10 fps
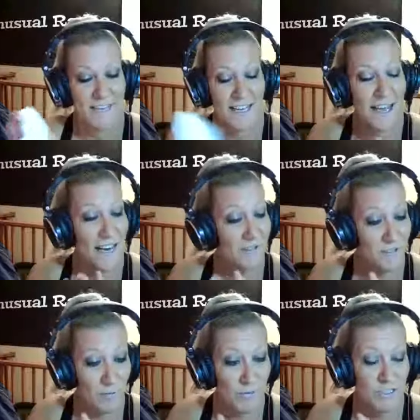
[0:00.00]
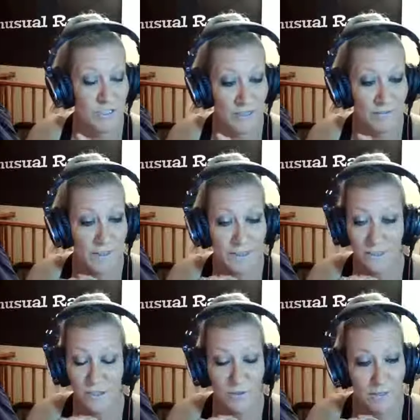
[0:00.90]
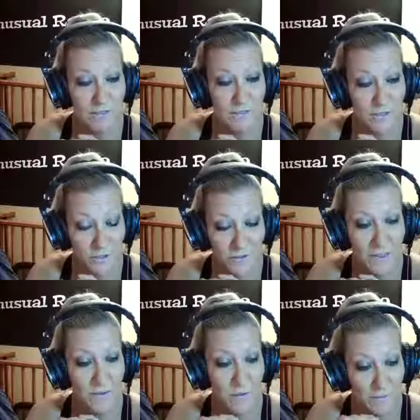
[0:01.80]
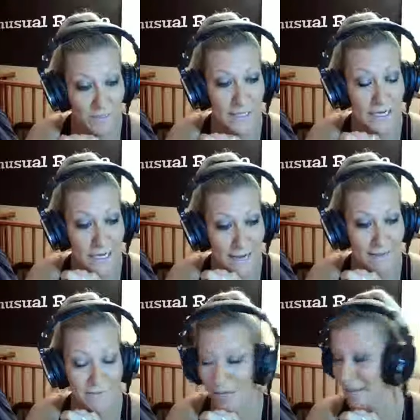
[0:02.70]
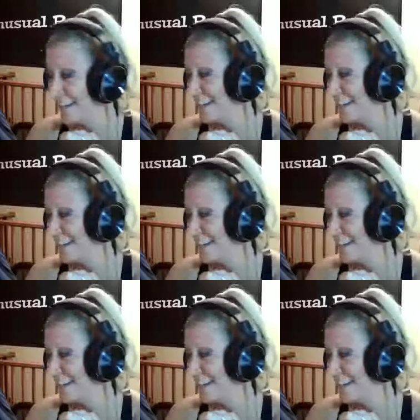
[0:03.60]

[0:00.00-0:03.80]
I have so much stuff I can do with just all the equipment that I have.